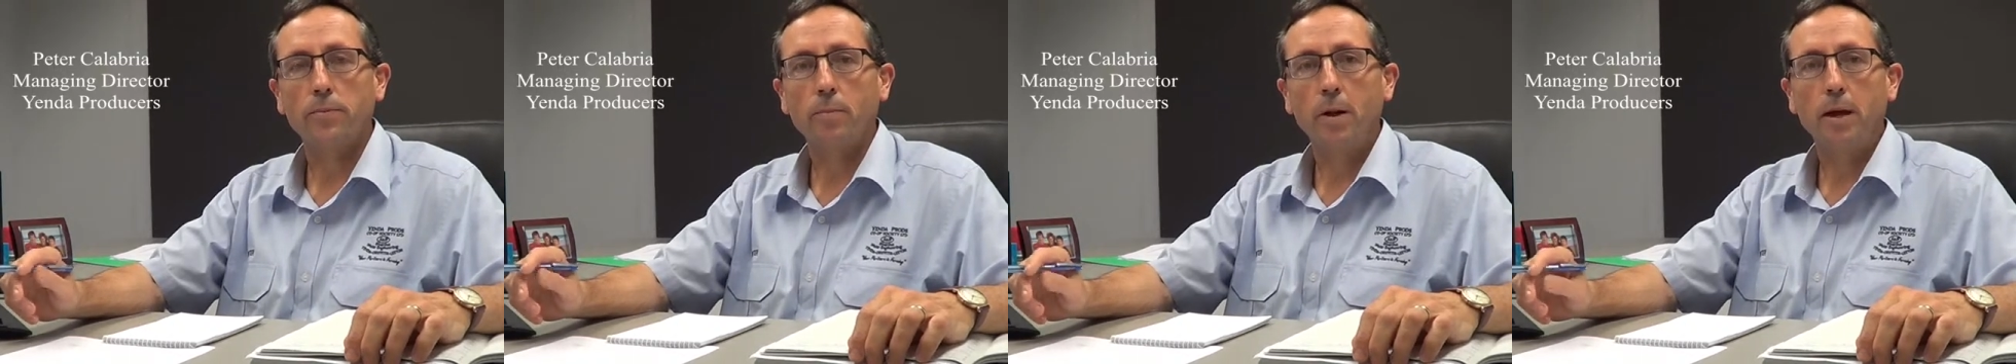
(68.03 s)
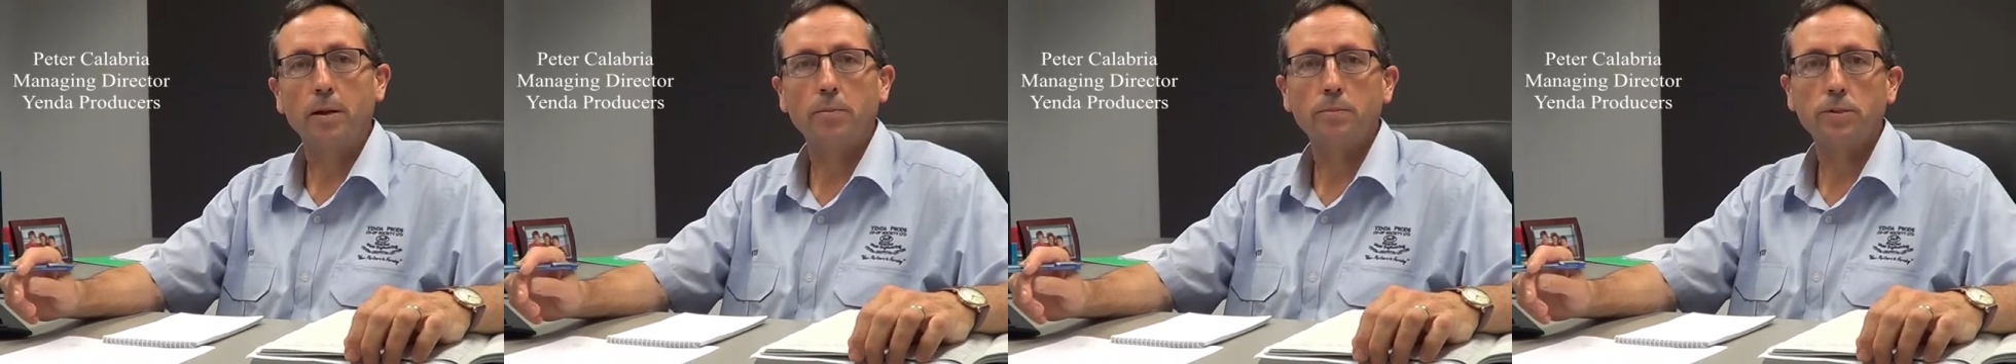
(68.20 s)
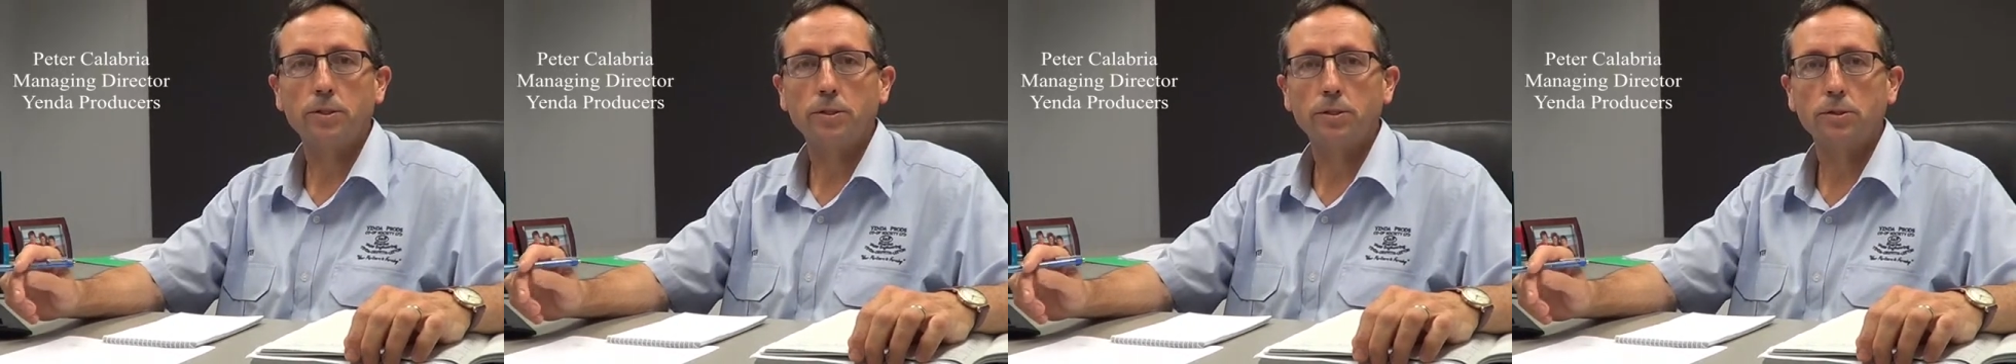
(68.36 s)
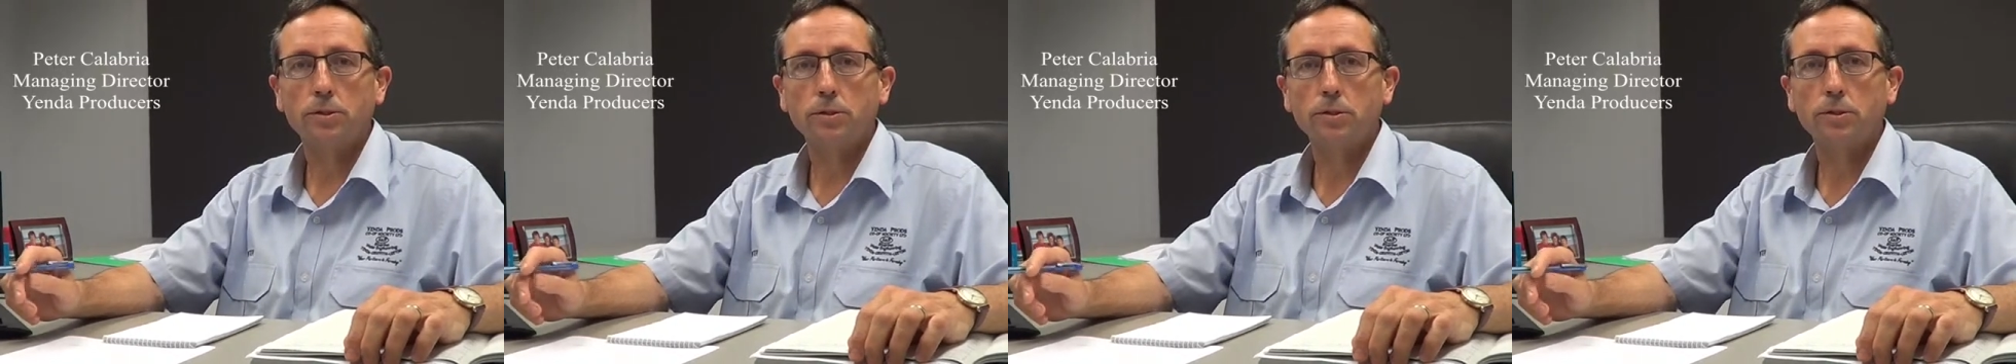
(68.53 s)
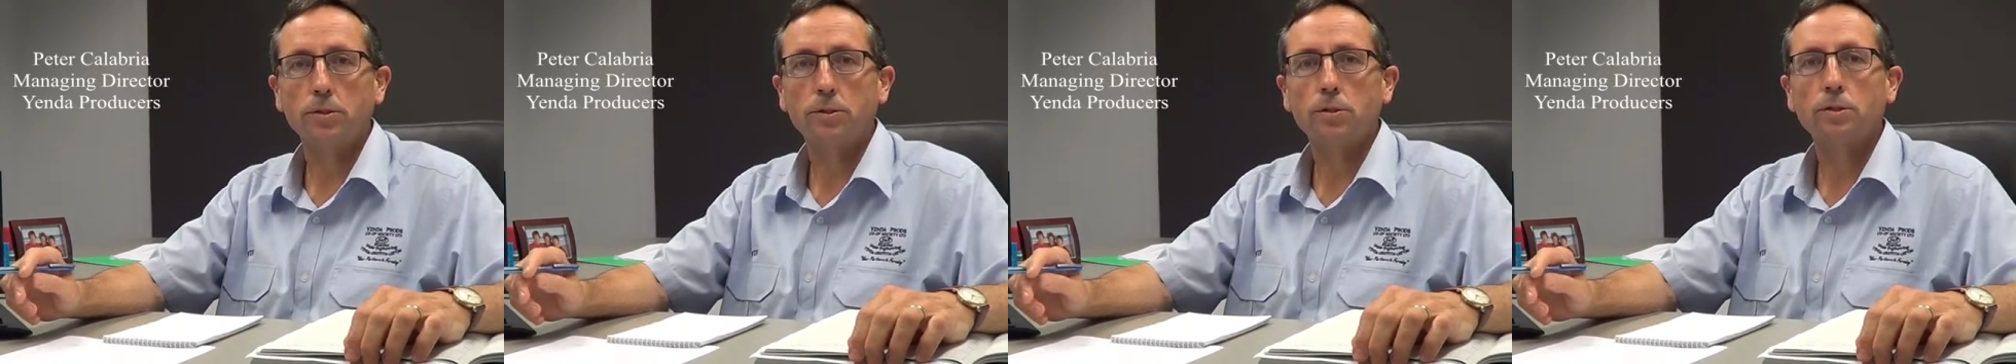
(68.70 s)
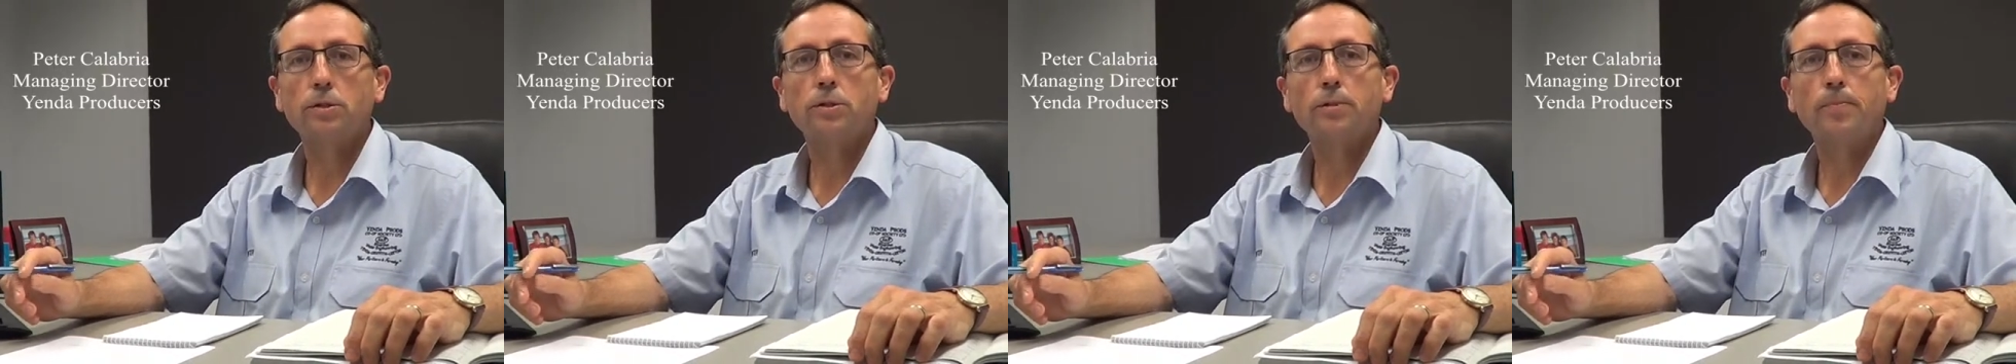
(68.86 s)
main
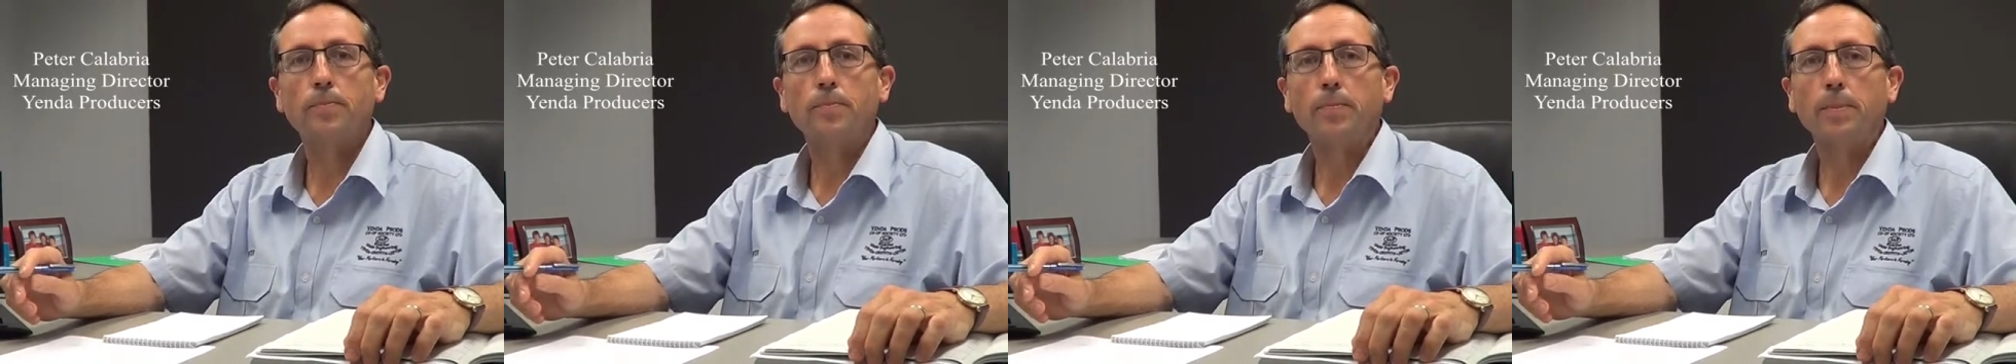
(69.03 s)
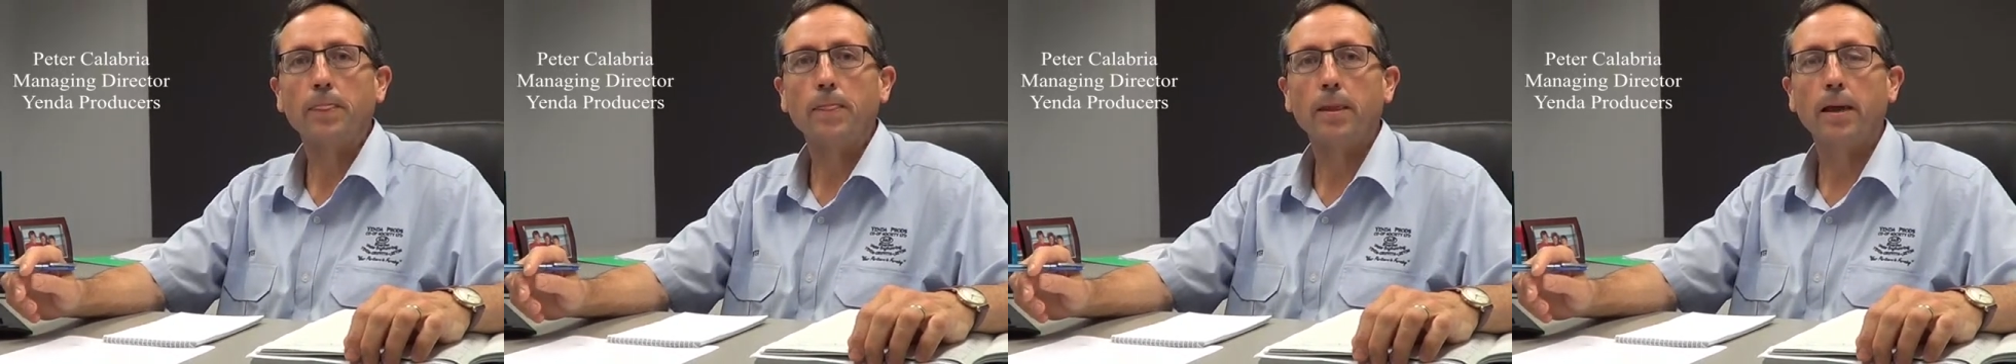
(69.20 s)
businesses